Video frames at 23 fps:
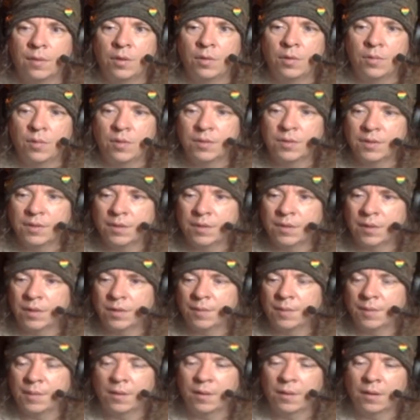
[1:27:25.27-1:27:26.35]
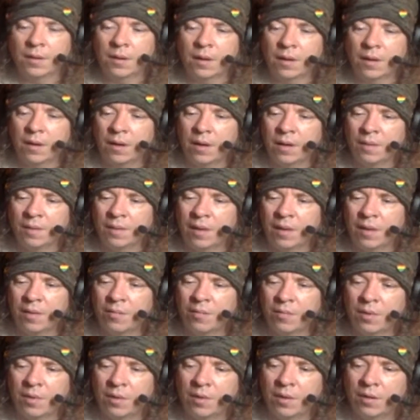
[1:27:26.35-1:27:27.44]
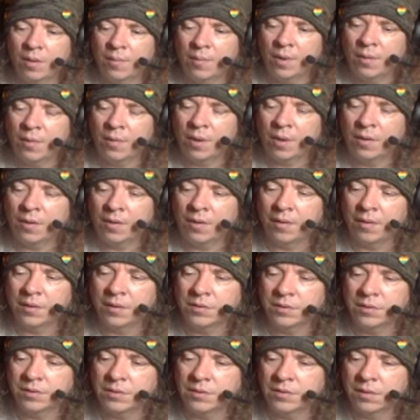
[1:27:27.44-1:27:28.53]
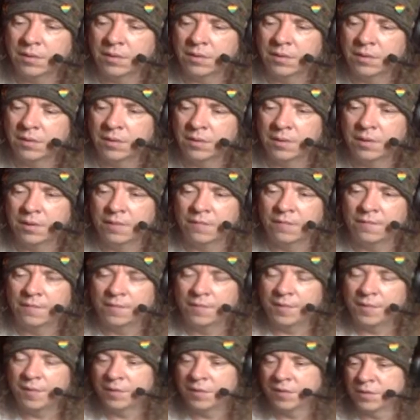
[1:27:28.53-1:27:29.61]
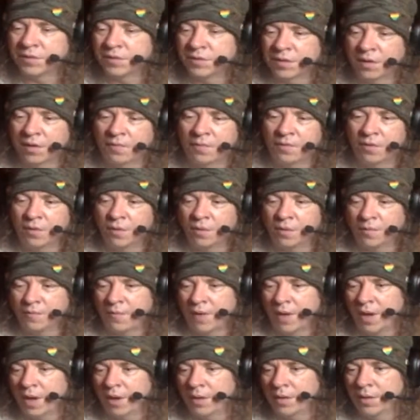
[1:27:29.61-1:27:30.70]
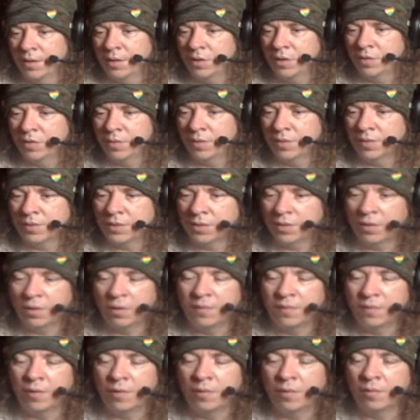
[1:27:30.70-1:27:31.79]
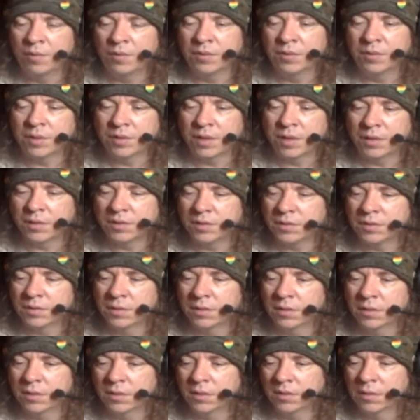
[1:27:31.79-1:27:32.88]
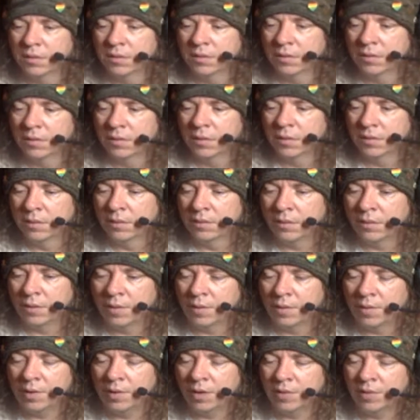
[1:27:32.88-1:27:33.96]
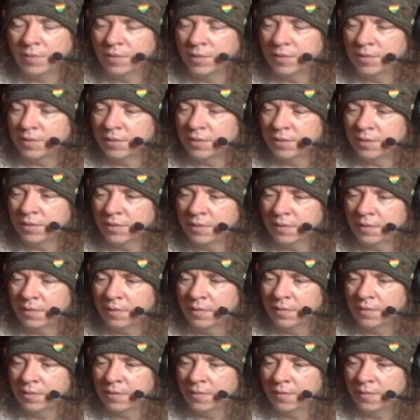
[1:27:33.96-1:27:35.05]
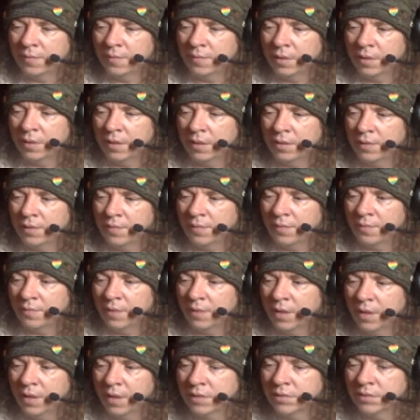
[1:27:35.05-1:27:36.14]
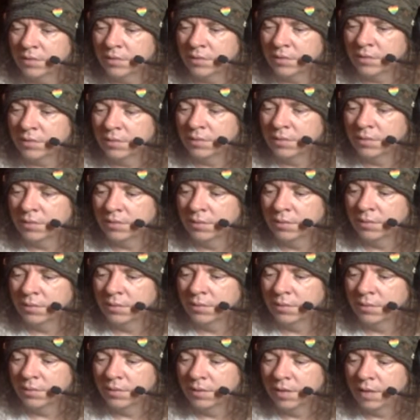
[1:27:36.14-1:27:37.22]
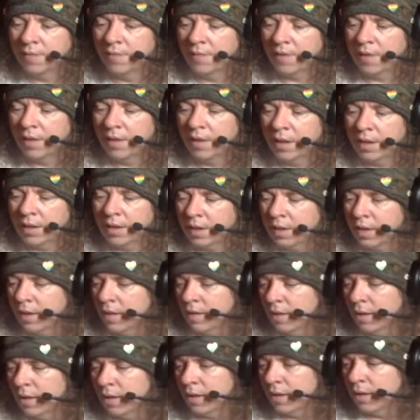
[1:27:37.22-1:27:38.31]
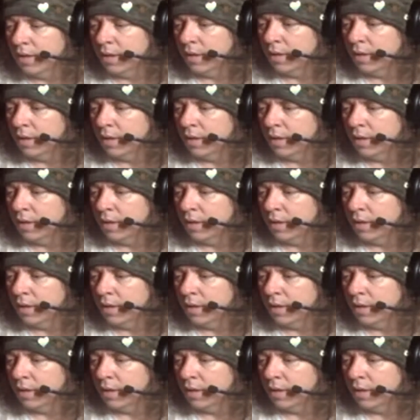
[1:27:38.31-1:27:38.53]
new music. It be I don't really go my way to listen to discover, find new music or even old music. I just come across music in different ways, and if I like it, I like